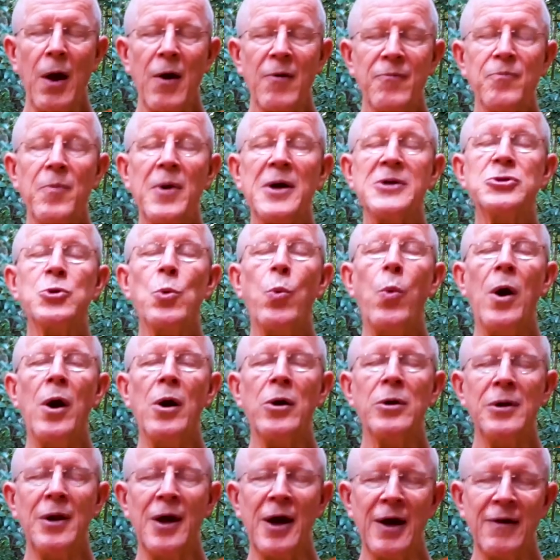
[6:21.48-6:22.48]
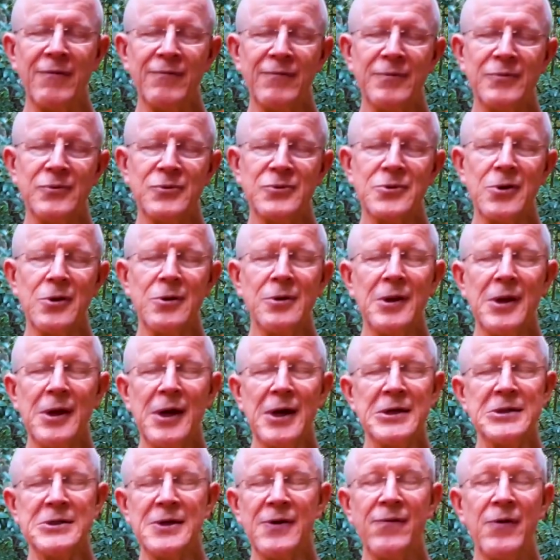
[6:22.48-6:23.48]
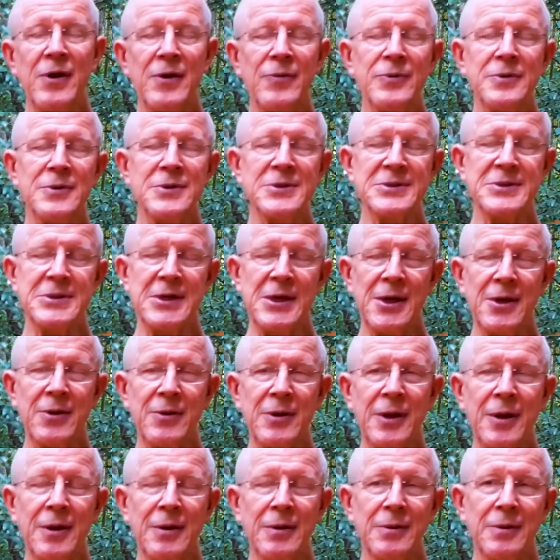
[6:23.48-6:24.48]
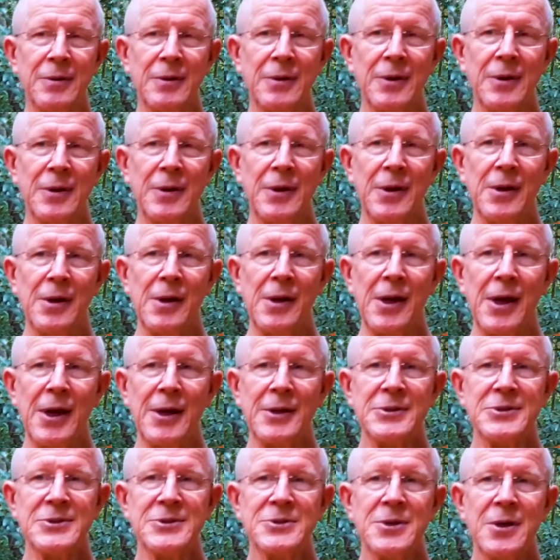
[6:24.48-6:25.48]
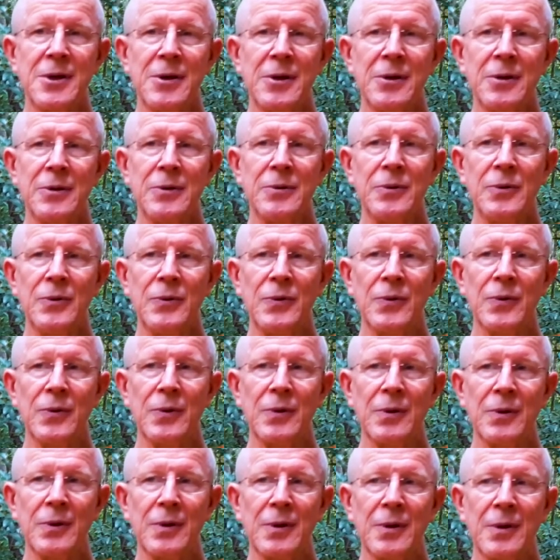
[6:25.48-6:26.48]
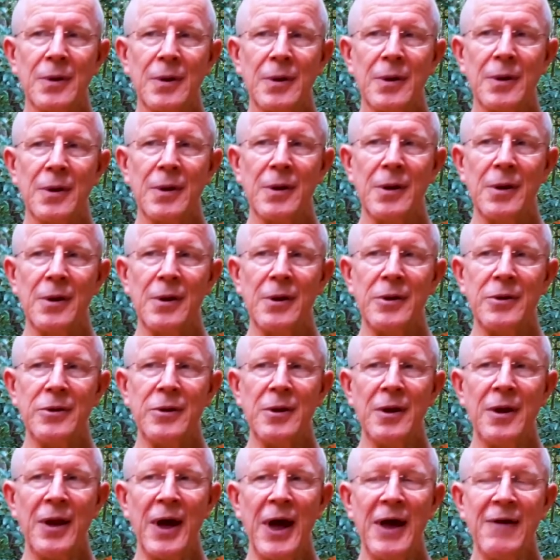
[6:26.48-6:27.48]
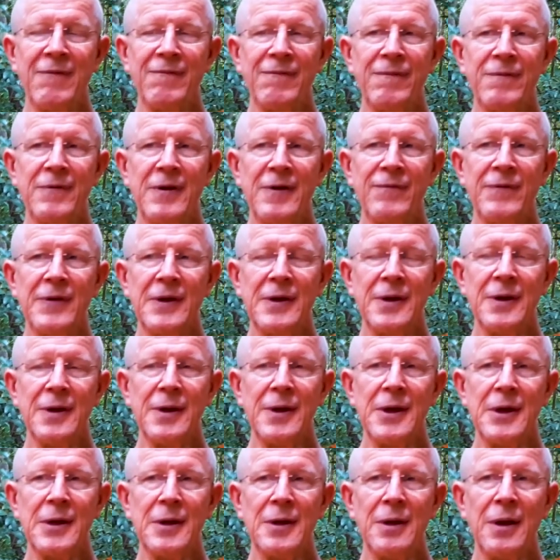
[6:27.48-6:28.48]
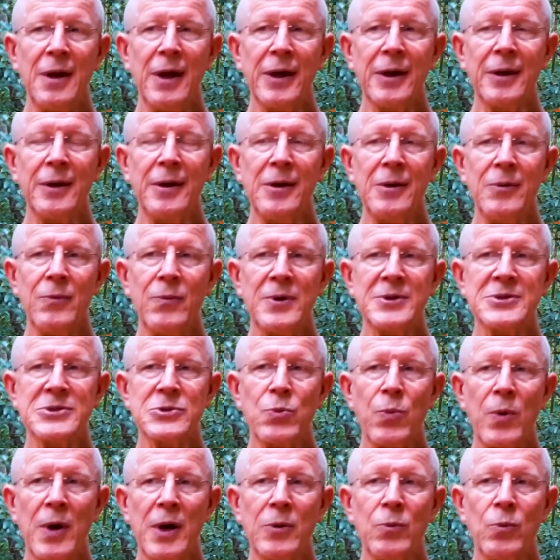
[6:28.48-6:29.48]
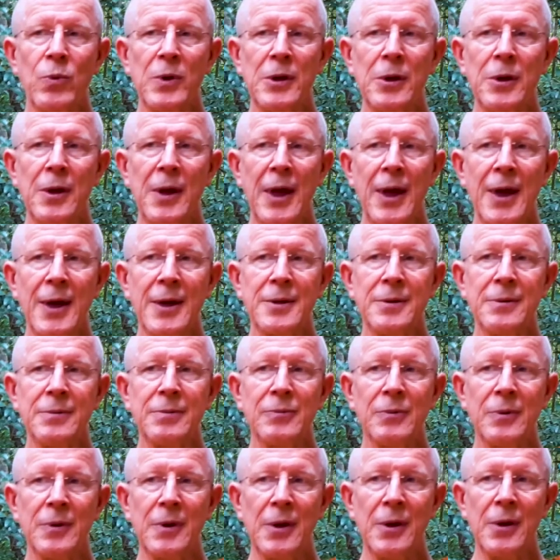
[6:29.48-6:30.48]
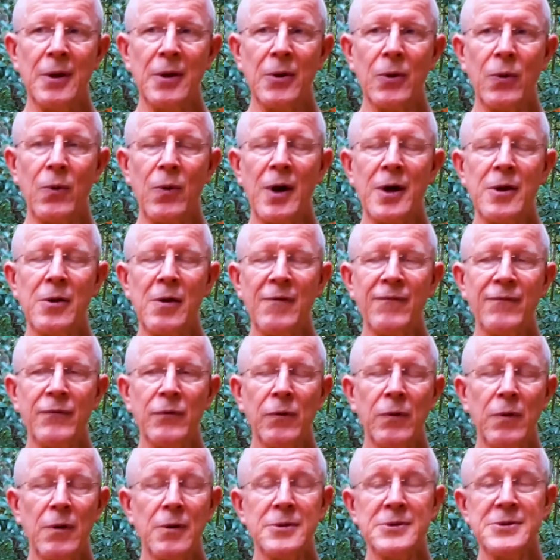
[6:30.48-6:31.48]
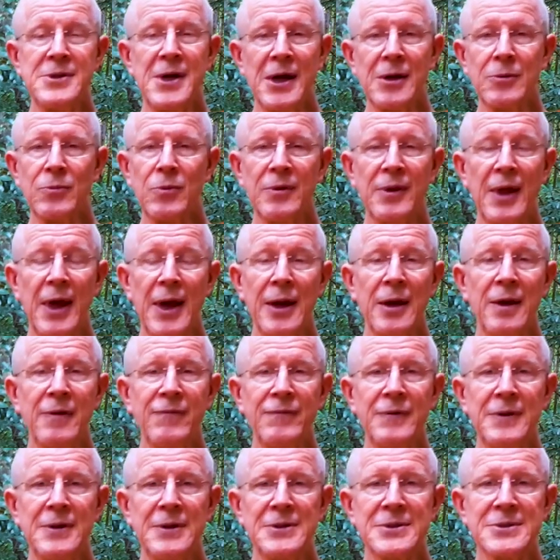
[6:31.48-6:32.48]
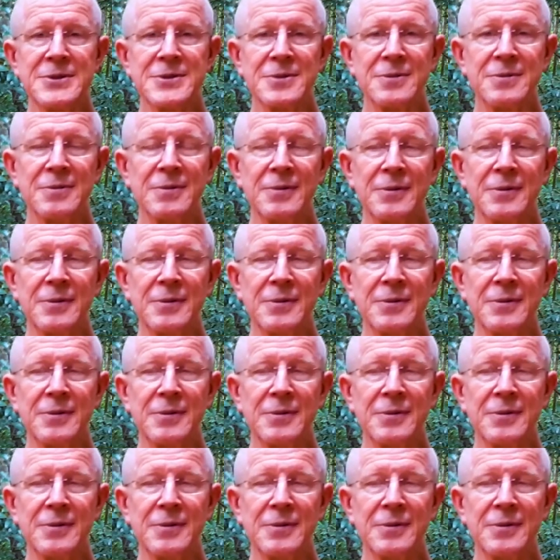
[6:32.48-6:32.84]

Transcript: much wildlife, totally undeveloped, this area. And so the life living in Lugla was one where you had quite often contact with elephants.